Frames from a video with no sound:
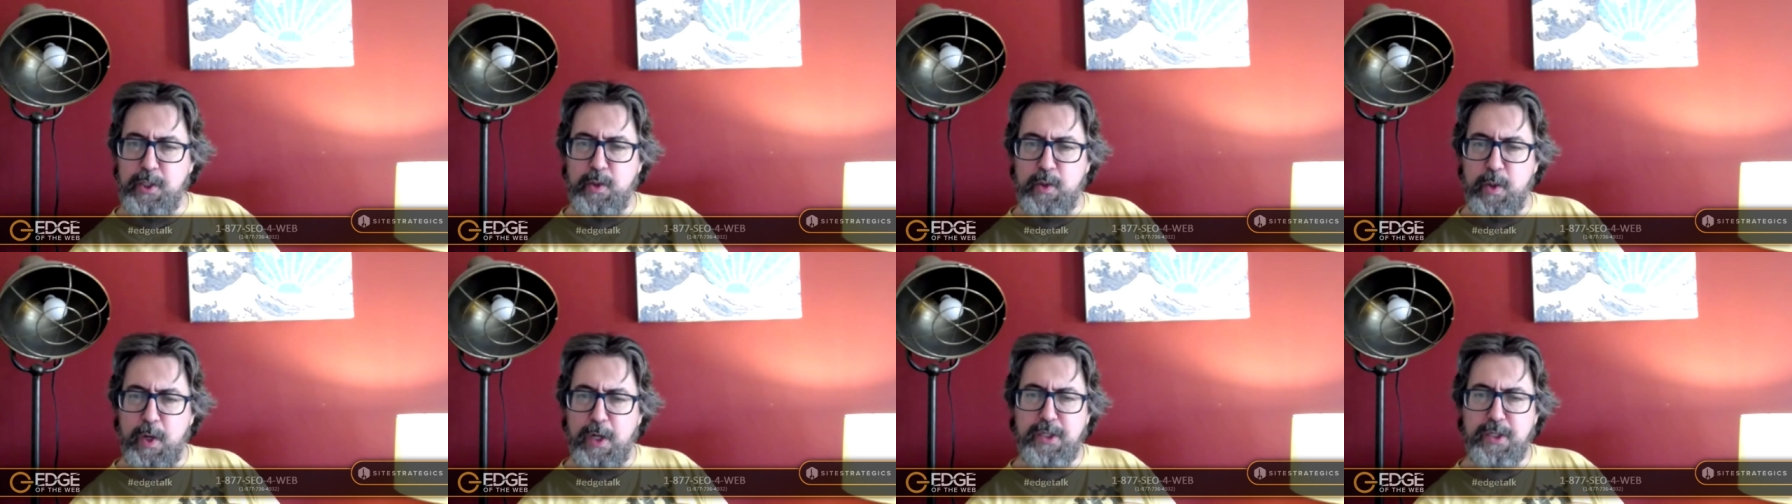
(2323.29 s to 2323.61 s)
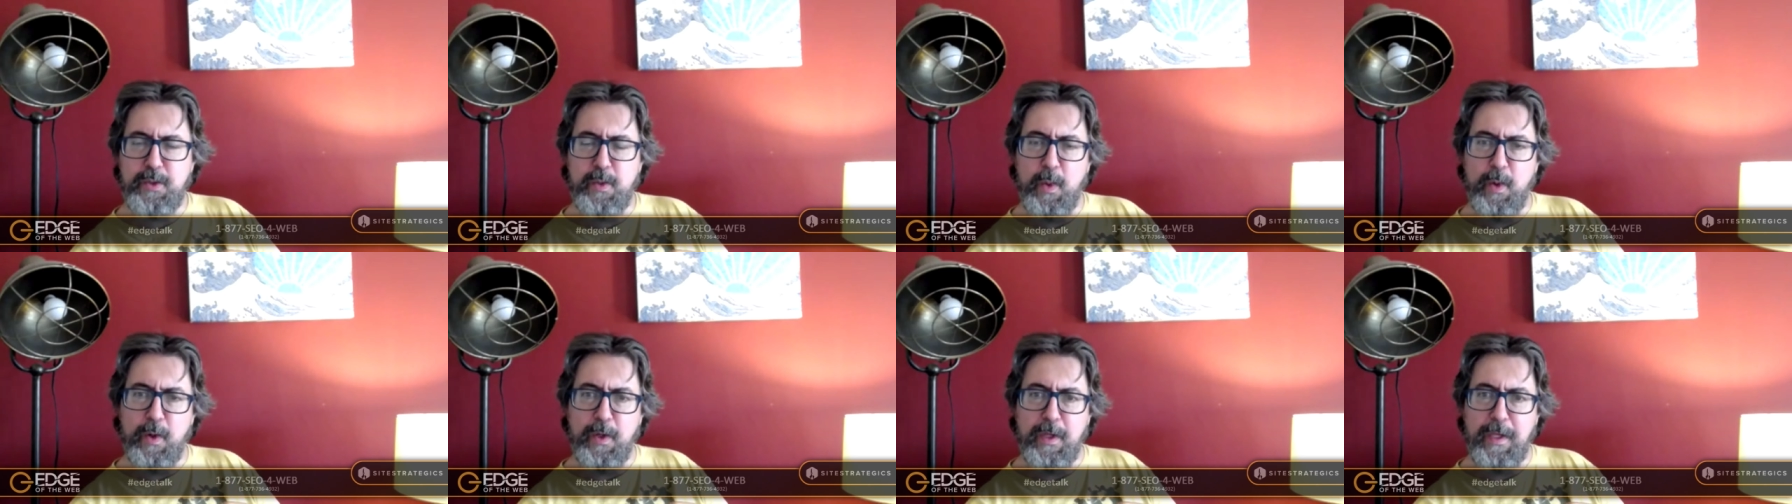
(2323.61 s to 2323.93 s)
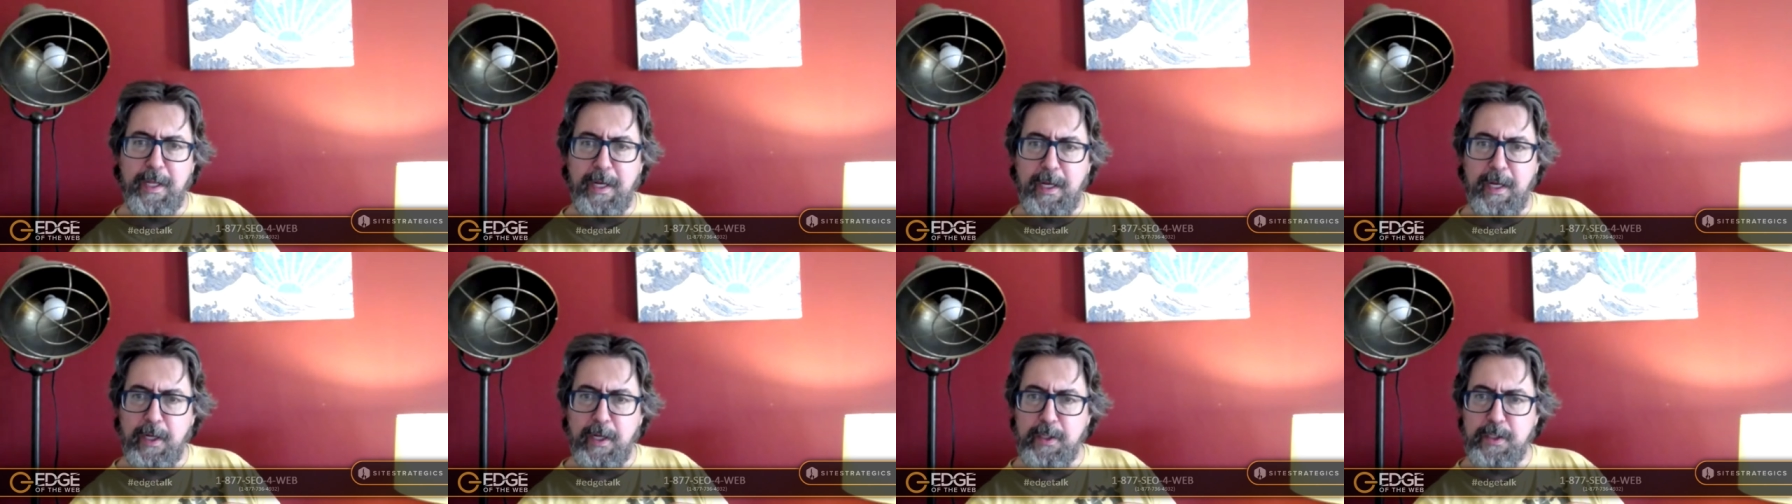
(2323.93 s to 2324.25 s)
and
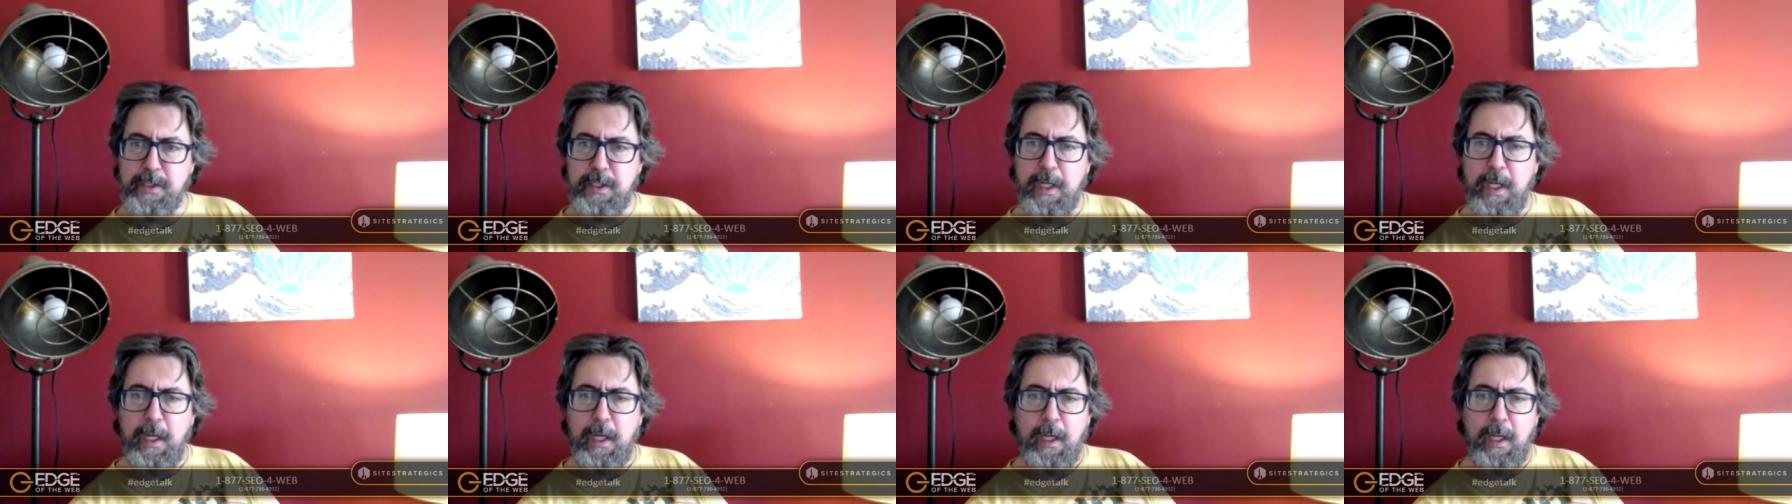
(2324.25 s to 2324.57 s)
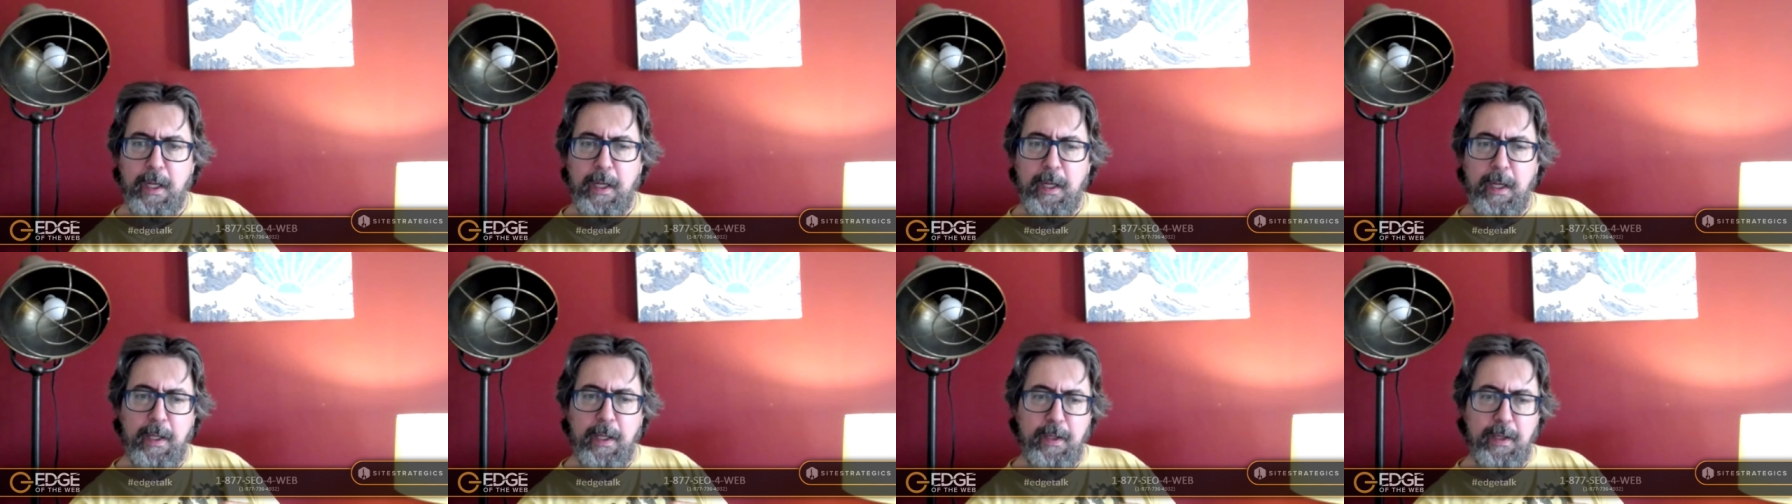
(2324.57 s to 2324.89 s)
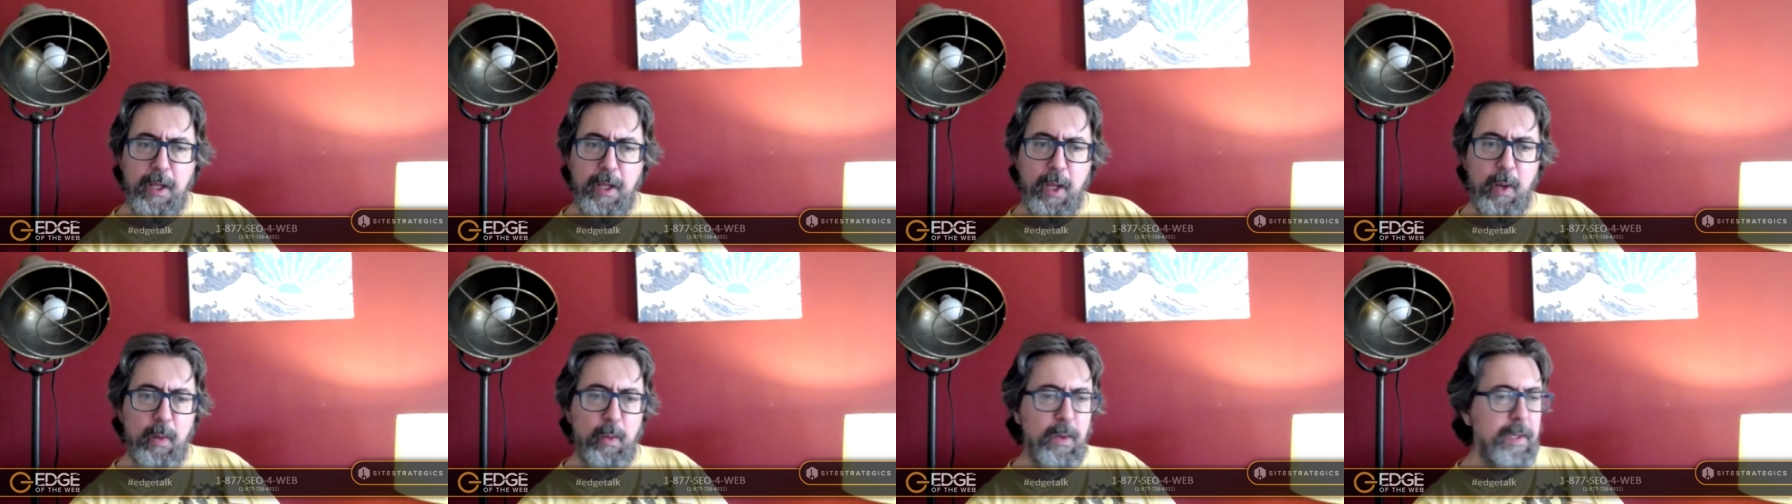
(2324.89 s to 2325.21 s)
trustworthiness
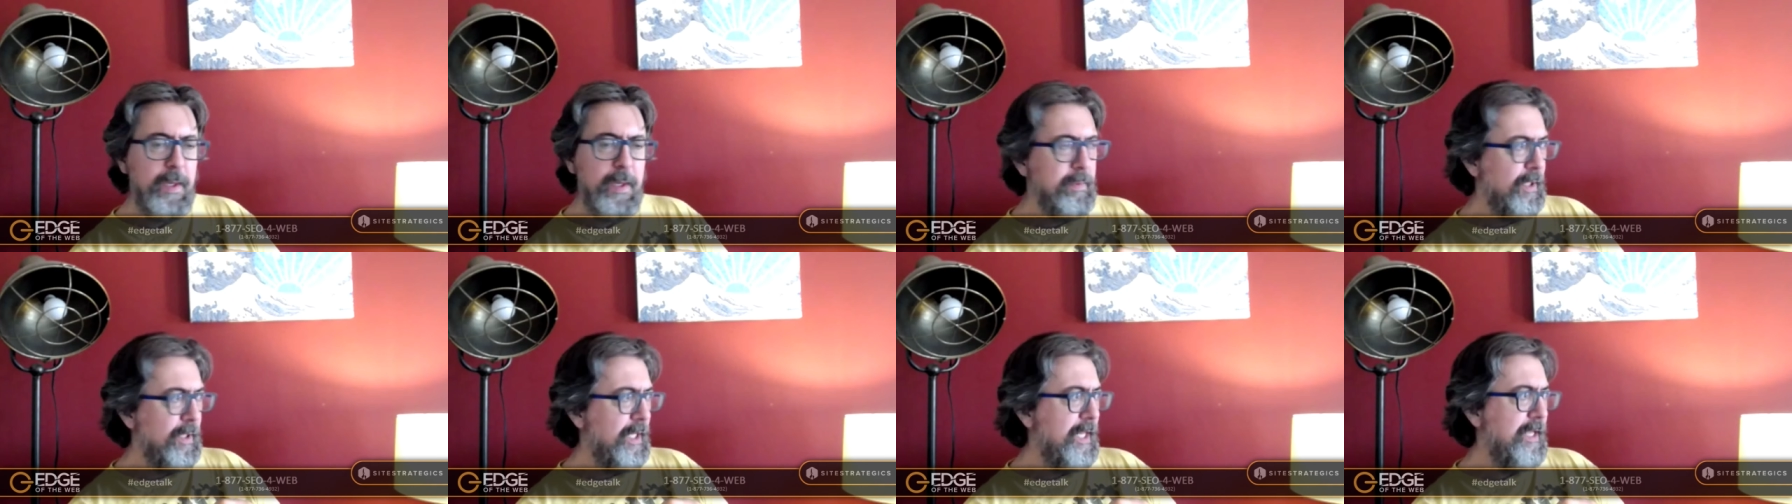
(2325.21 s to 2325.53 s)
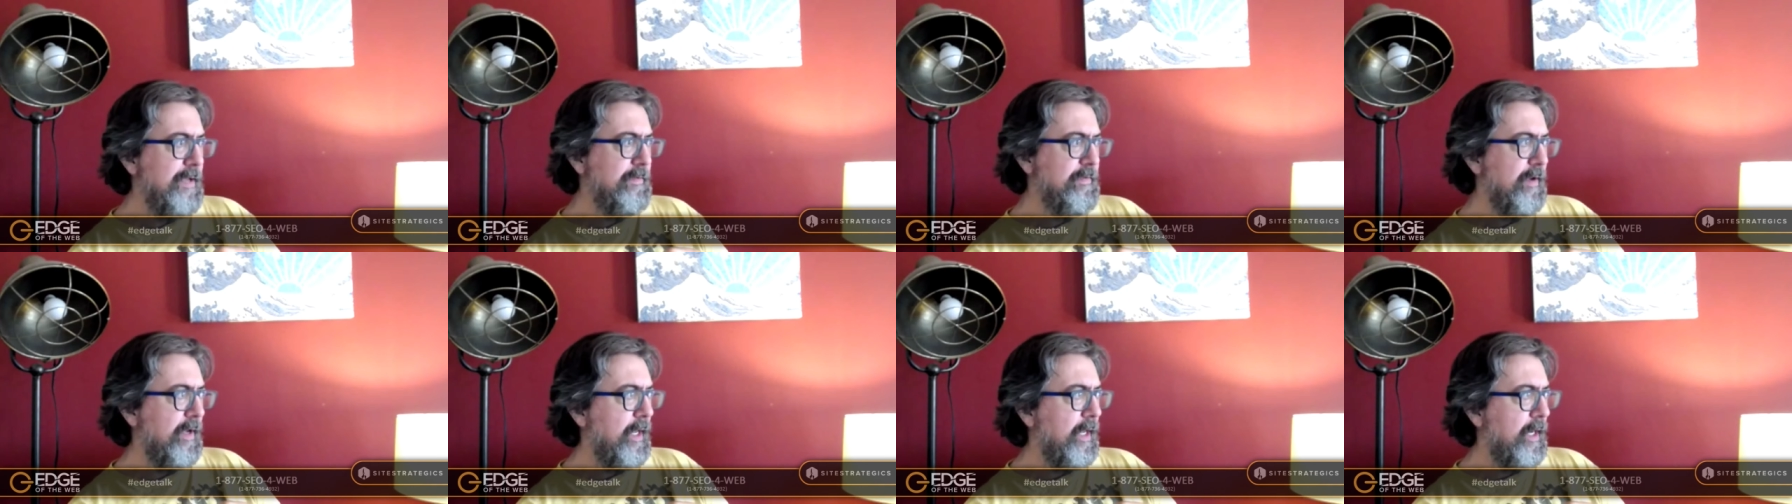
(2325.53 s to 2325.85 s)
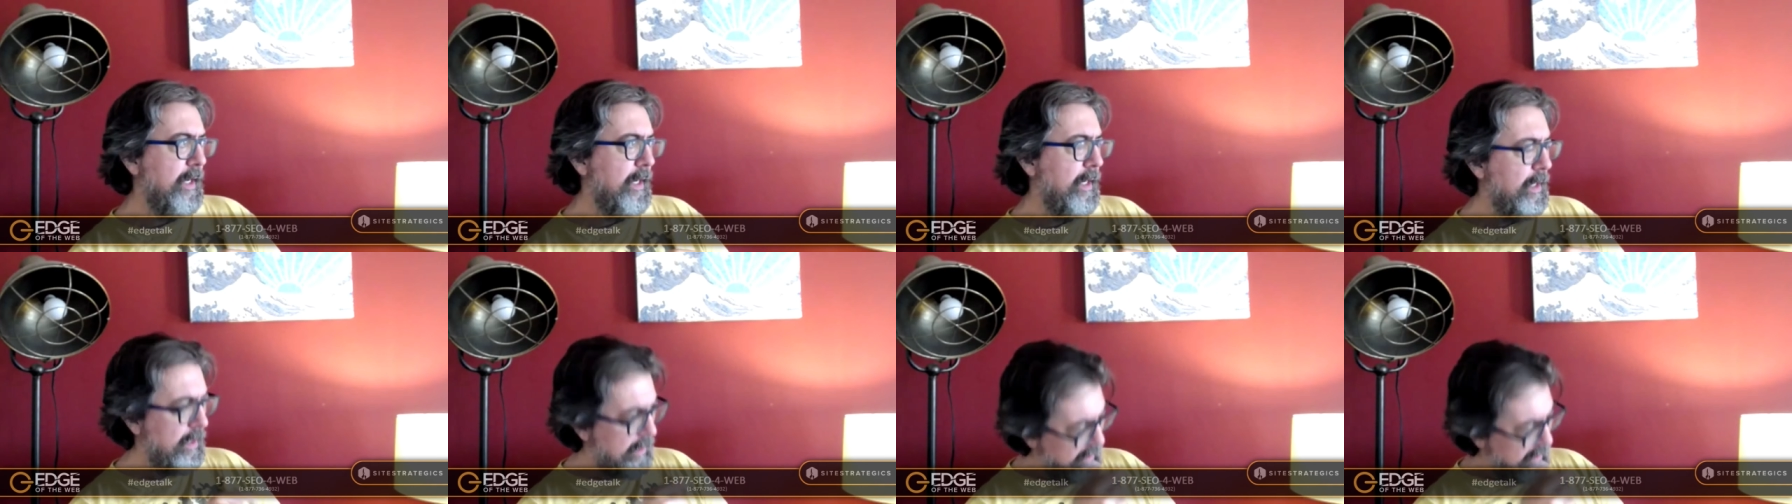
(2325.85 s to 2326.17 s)
that we believe in.